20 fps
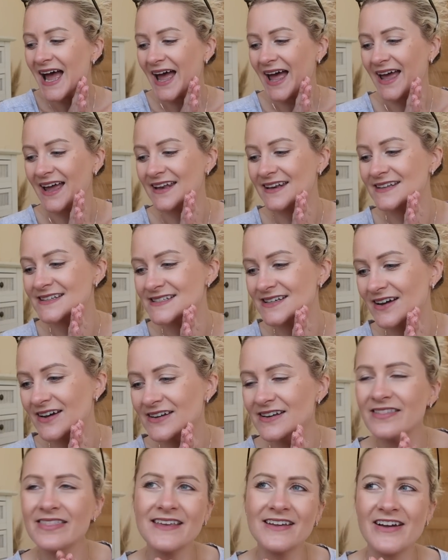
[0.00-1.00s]
And I
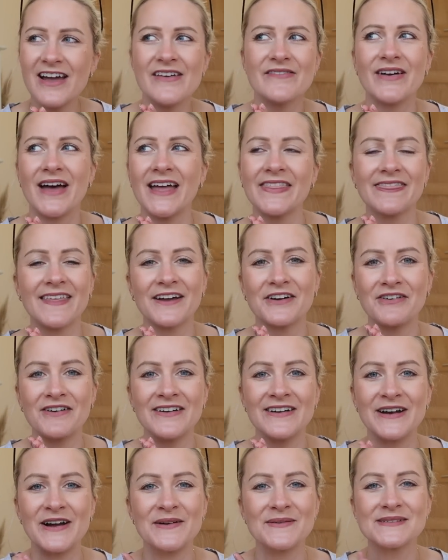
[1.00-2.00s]
don't think I ever had that
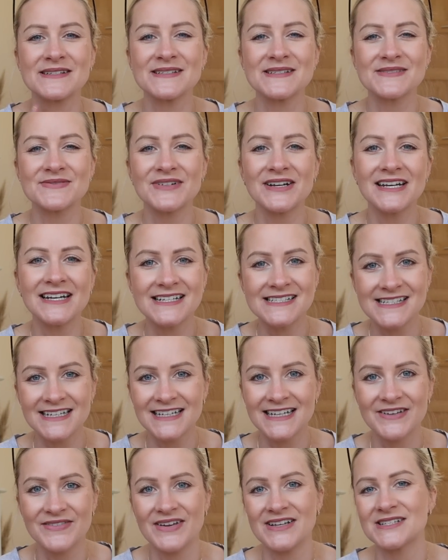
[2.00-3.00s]
growing up, so it's really nice I
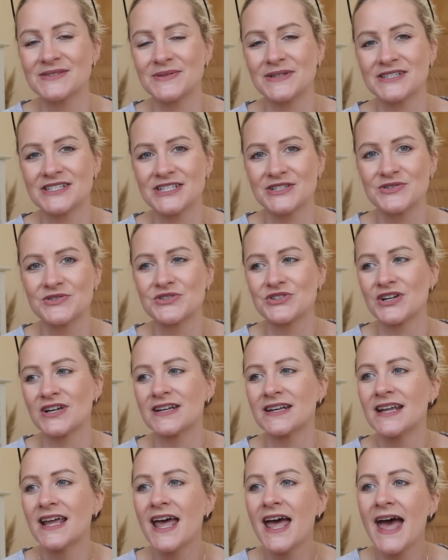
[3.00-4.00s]
can give that to our
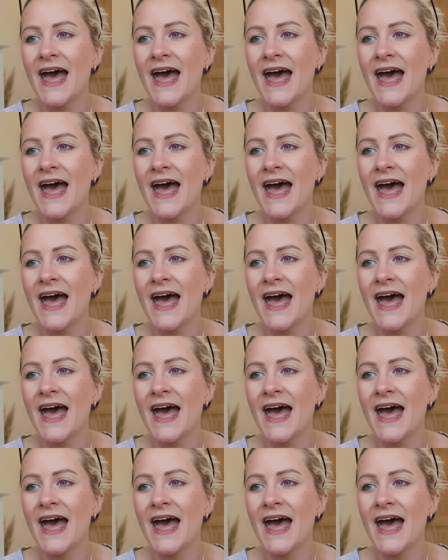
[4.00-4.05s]
children.